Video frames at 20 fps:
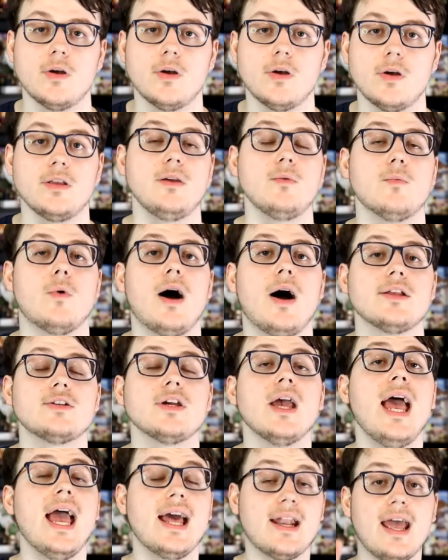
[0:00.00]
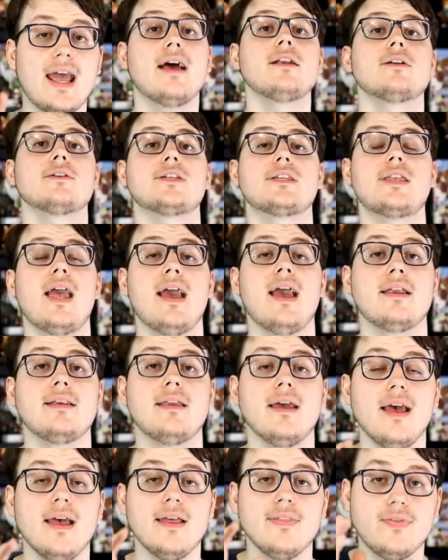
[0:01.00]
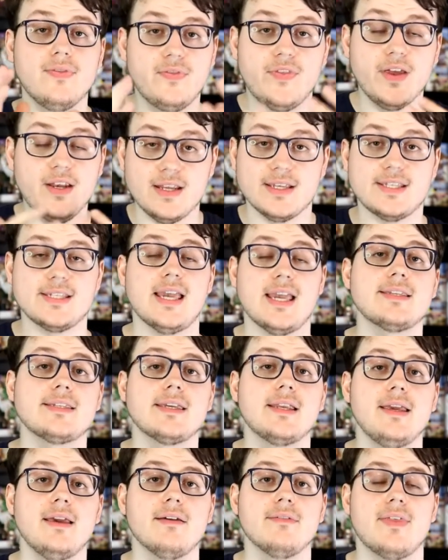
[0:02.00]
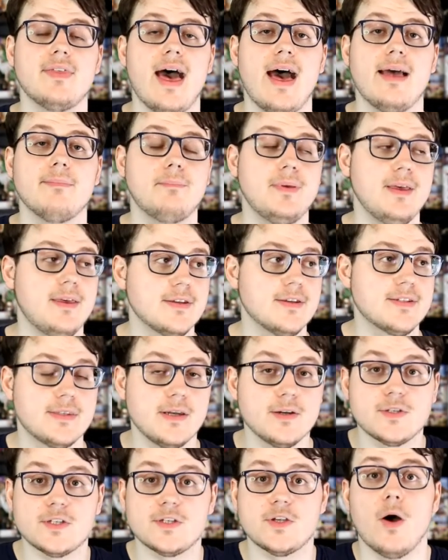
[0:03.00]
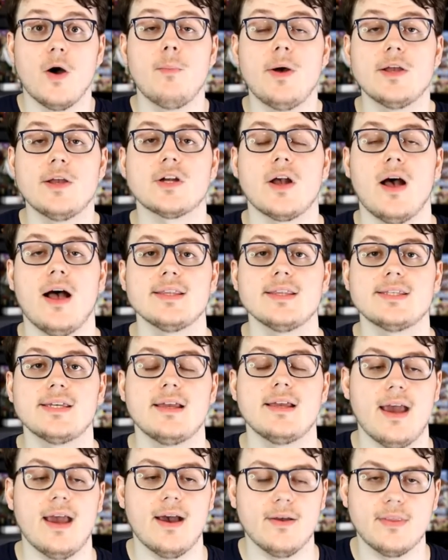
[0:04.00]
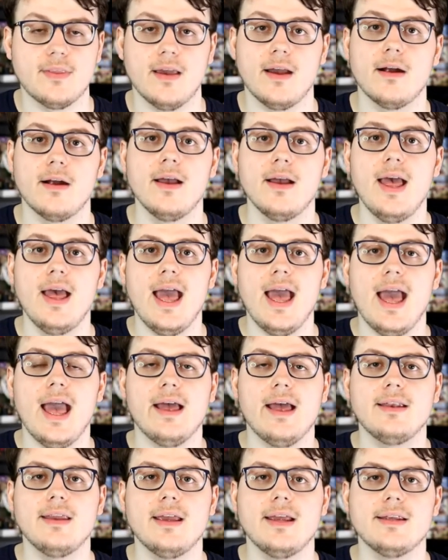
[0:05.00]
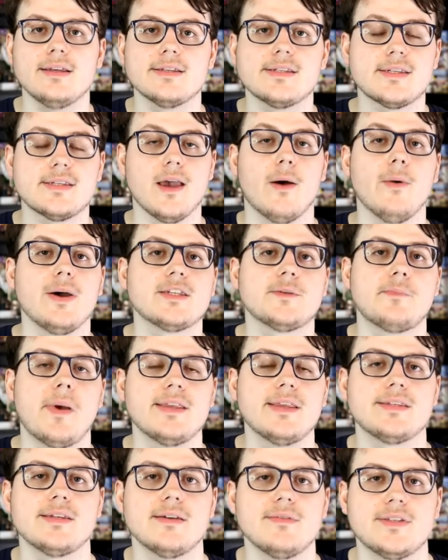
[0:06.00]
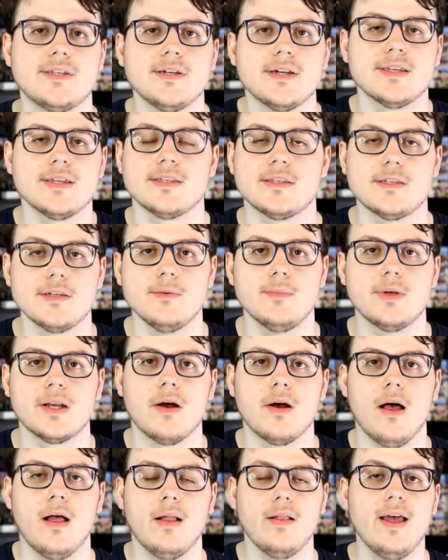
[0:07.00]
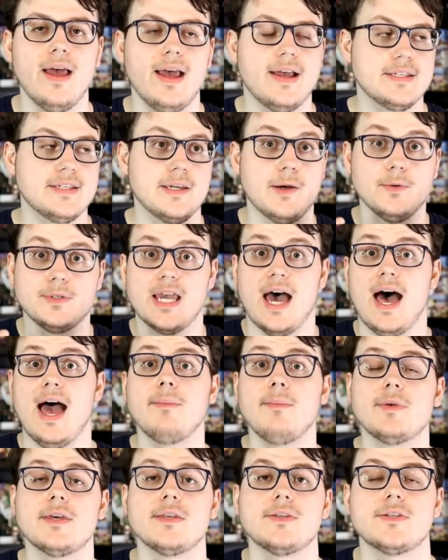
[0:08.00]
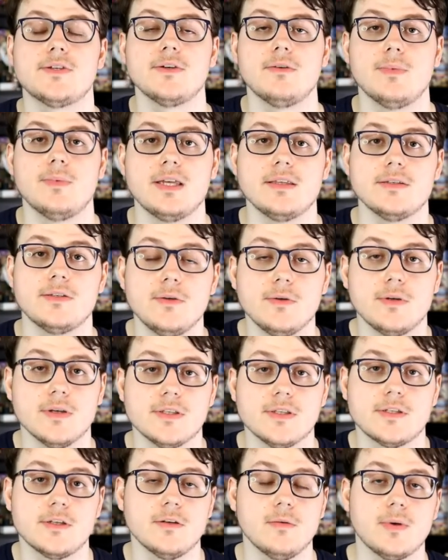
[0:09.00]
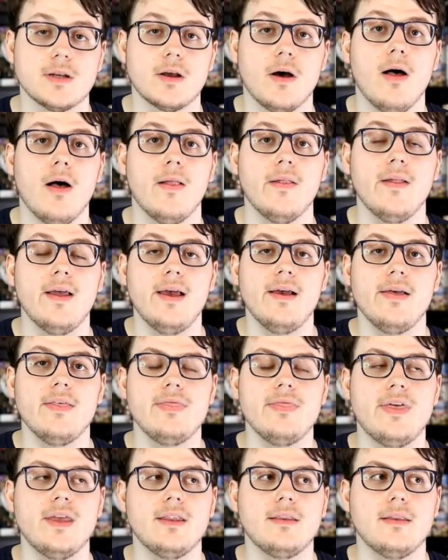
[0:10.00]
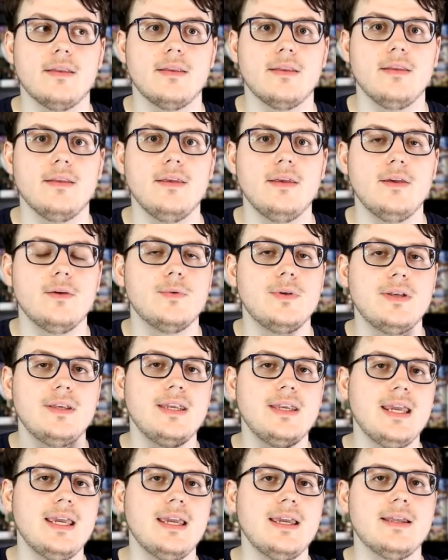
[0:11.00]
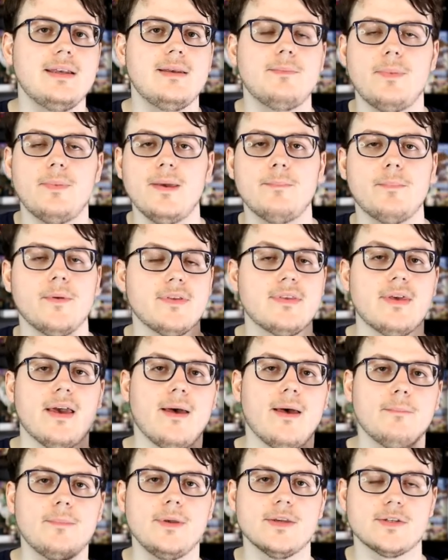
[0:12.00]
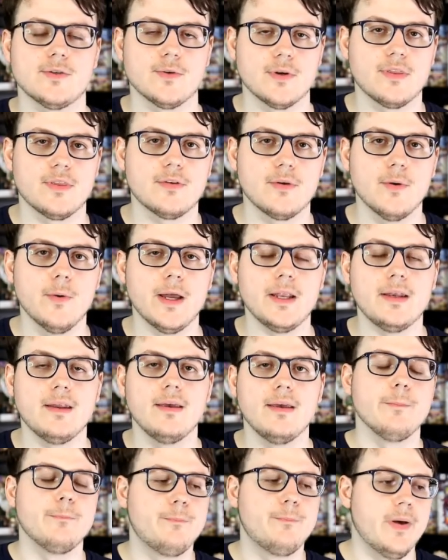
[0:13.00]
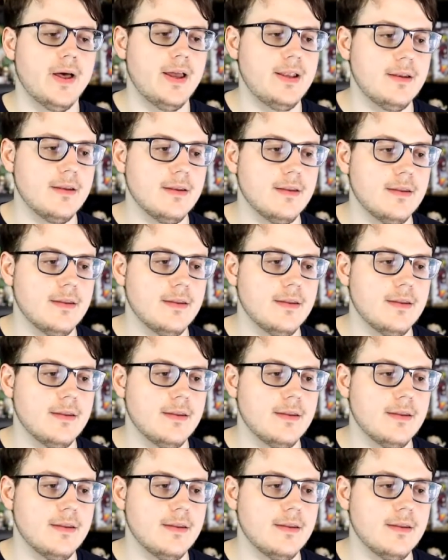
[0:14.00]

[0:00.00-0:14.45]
what you watch. And I understand the necessity of that, because there's so much content out there and it is so expensive to consume it all and so time consuming to consume it all that you need people to help you sort through it. But